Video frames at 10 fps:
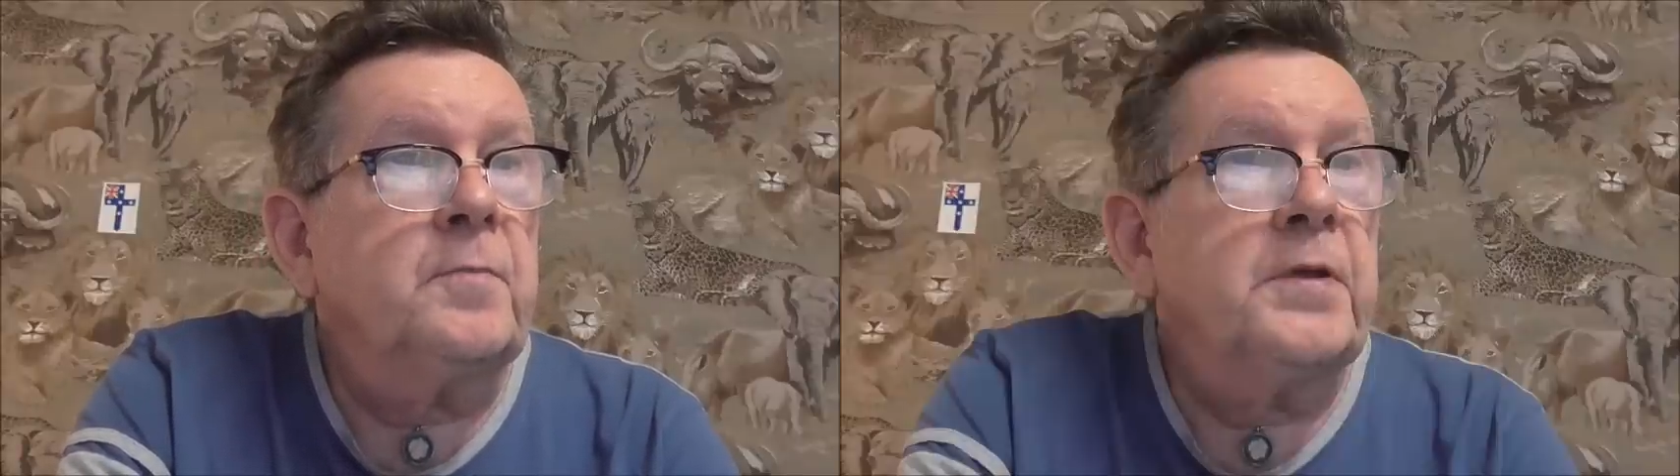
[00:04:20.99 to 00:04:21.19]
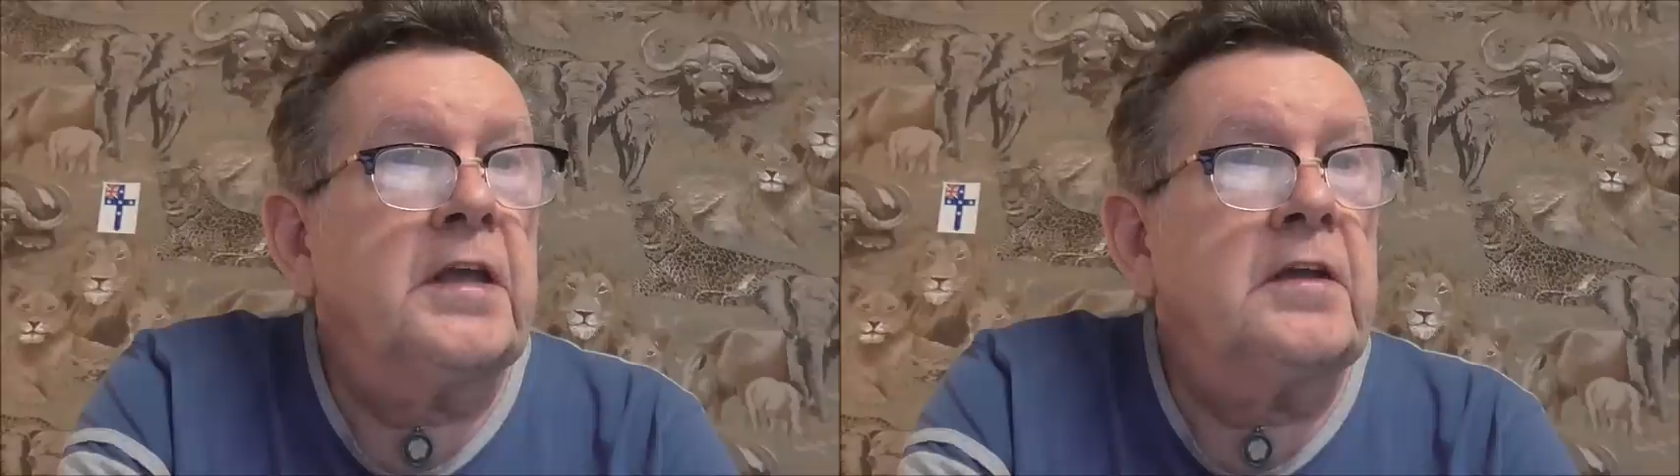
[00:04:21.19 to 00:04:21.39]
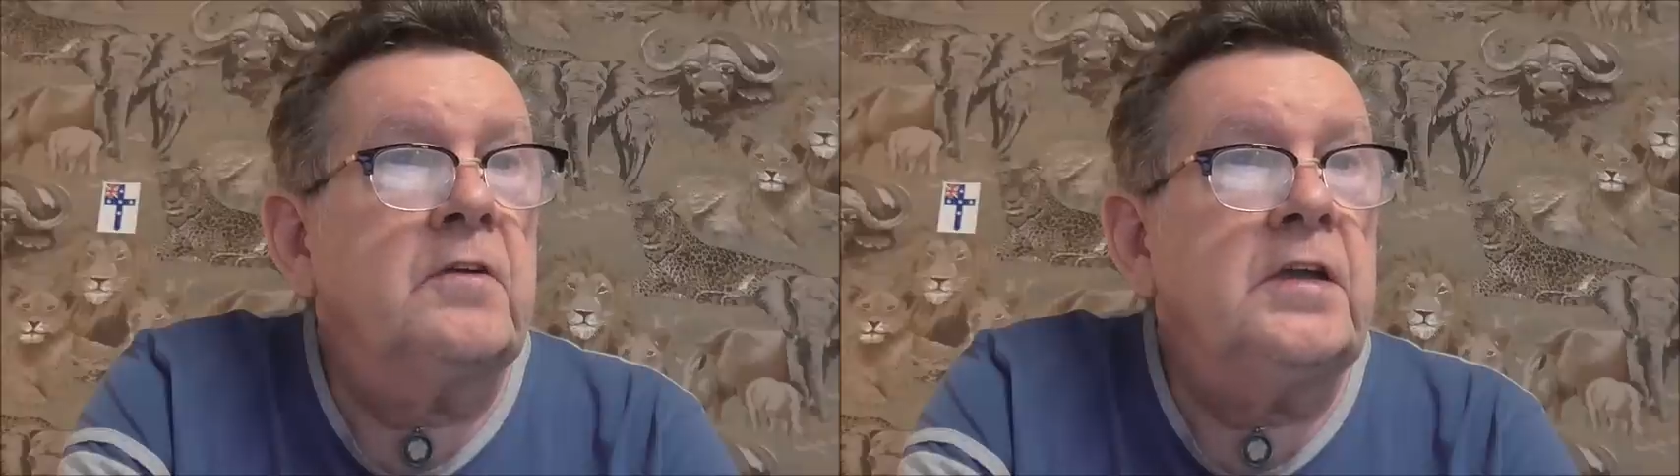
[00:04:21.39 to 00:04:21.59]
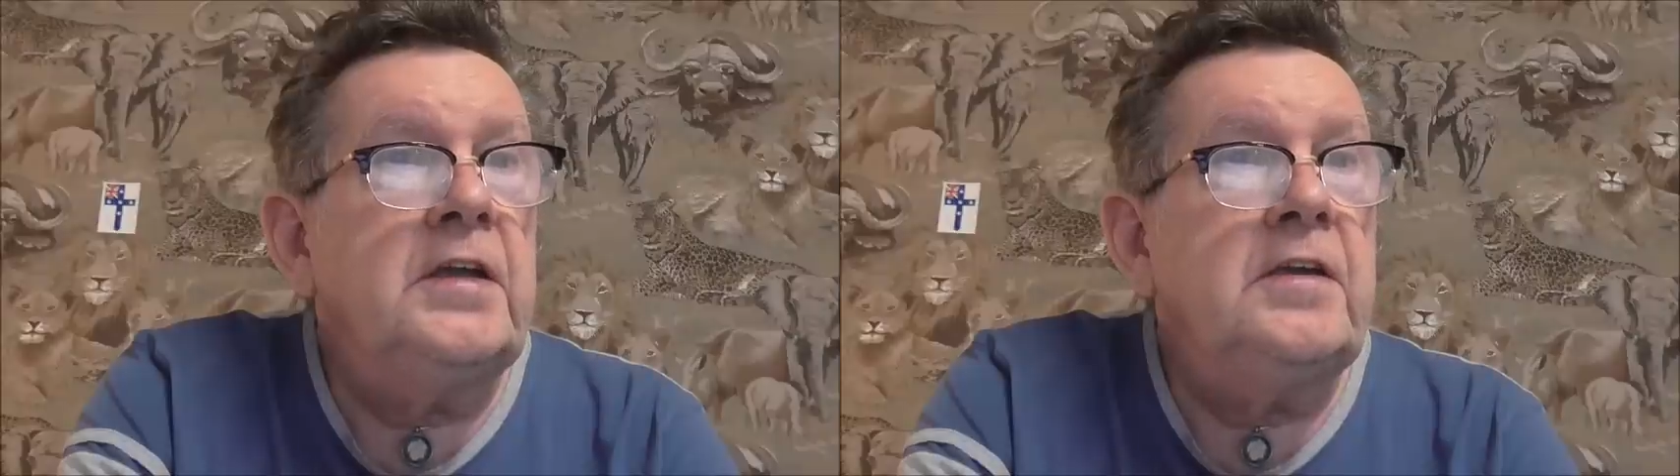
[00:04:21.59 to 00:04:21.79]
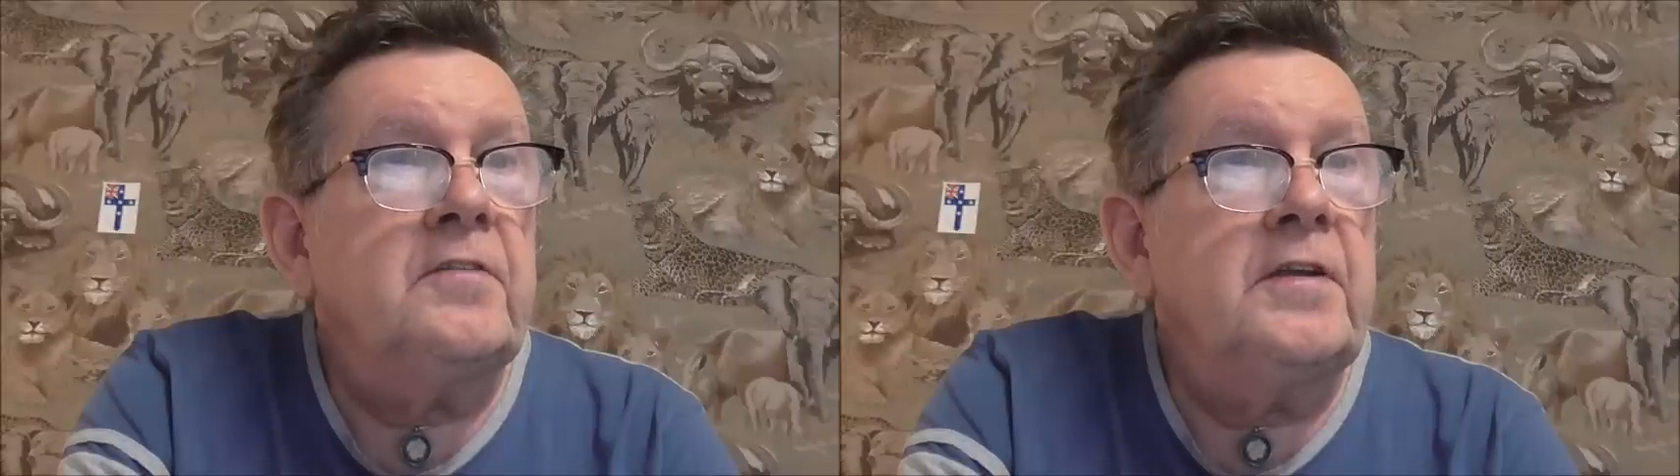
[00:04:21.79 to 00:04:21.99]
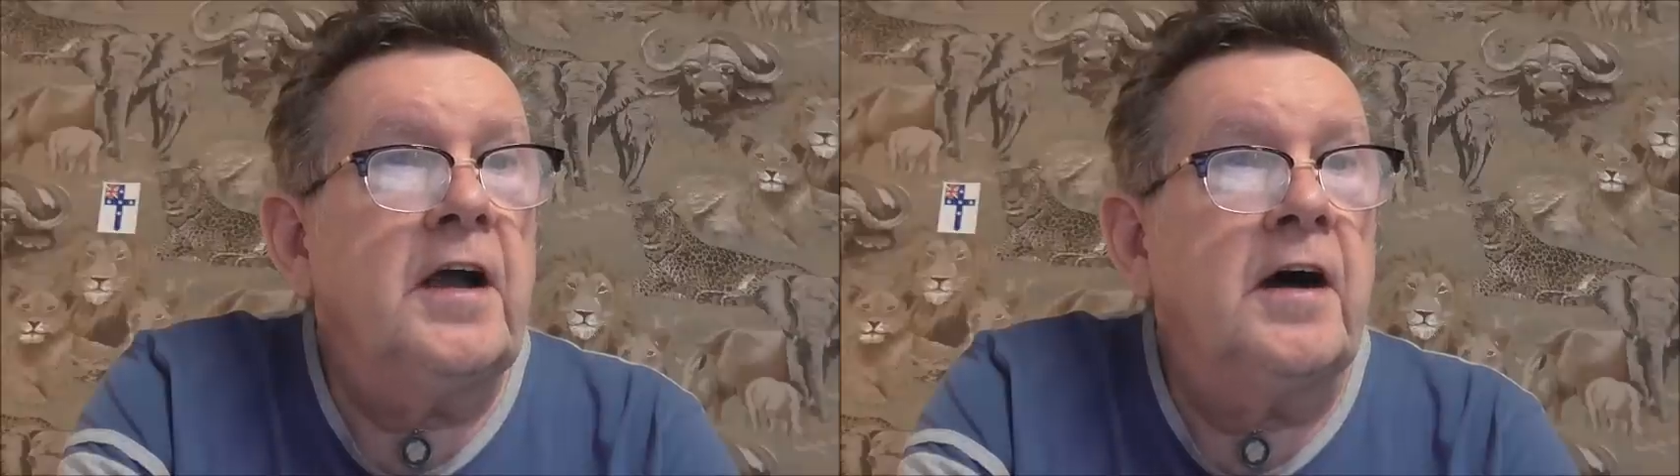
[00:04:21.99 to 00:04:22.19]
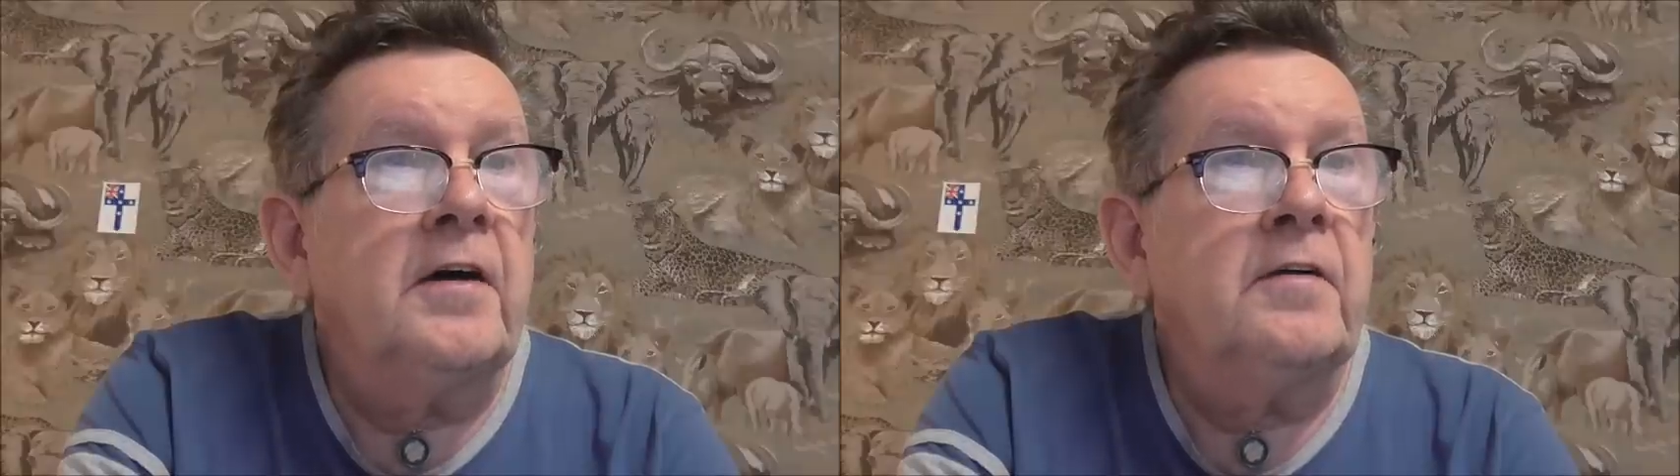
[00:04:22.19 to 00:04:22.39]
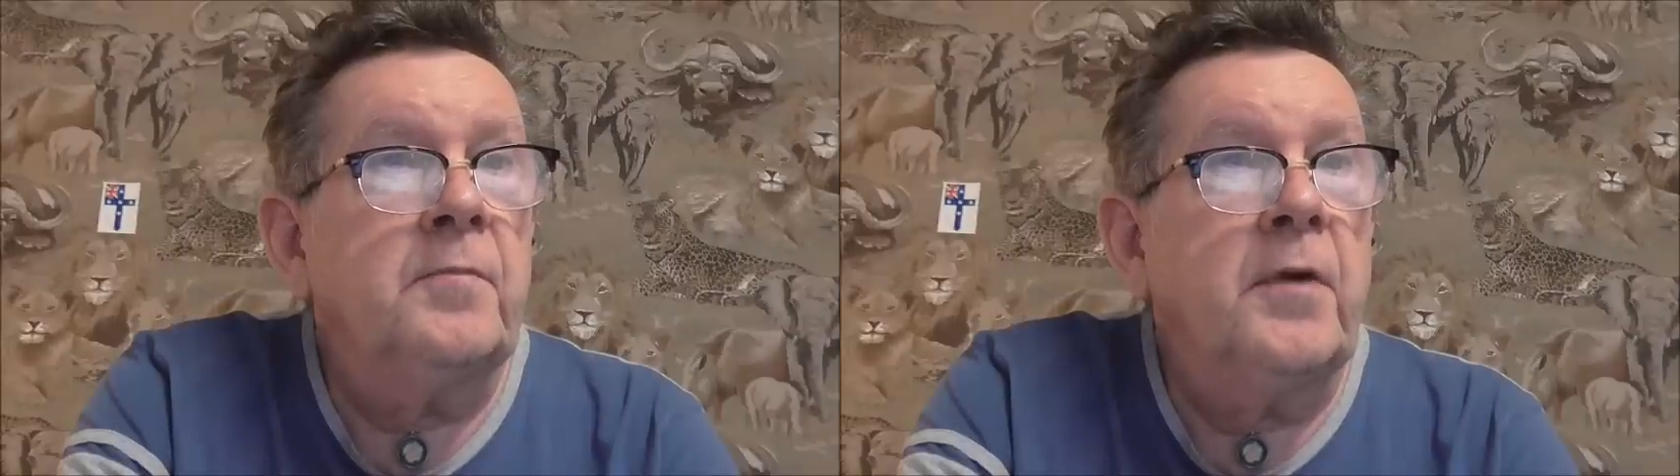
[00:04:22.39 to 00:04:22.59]
but they could easily
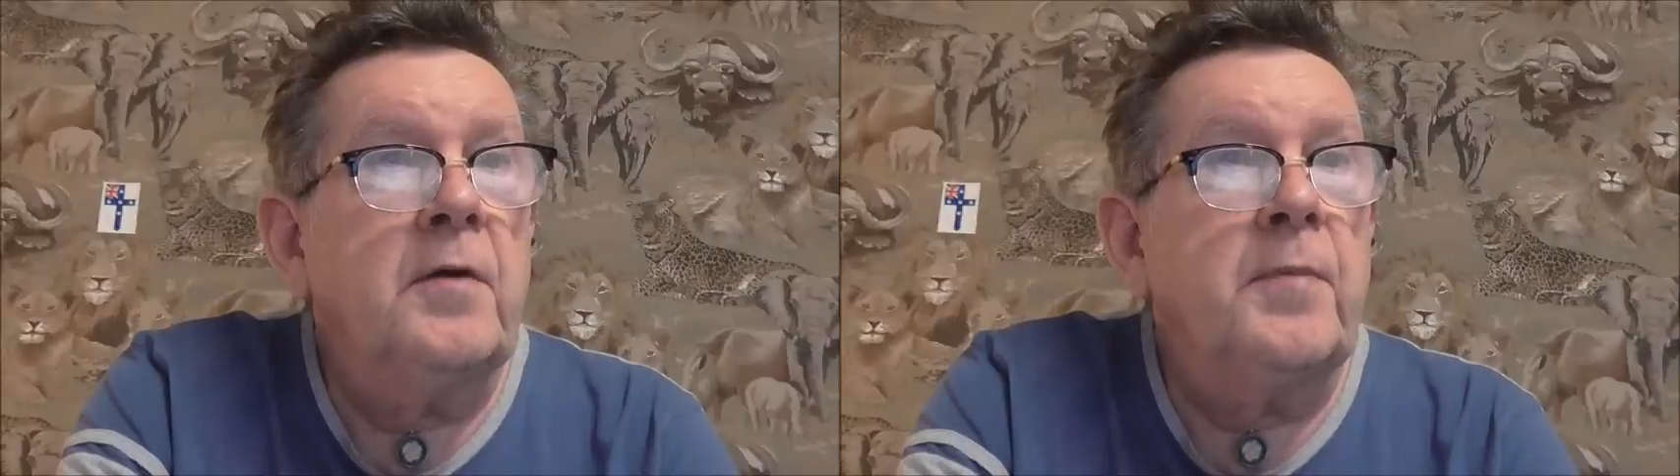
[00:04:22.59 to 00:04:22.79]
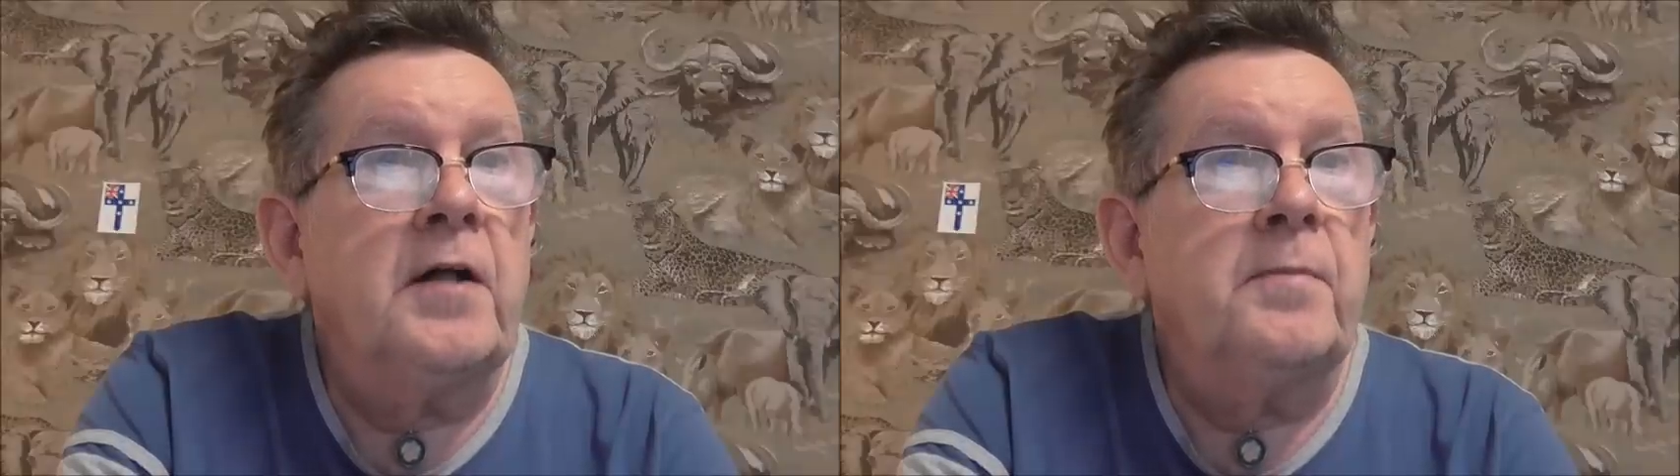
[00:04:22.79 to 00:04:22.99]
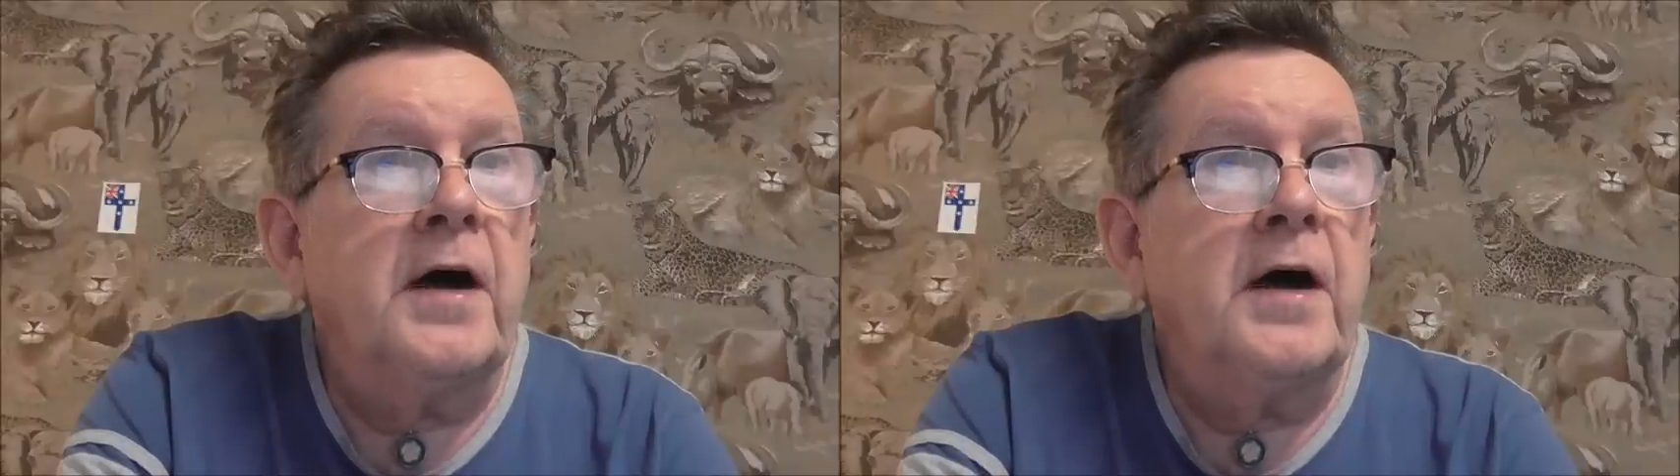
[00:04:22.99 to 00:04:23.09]
hire a mobile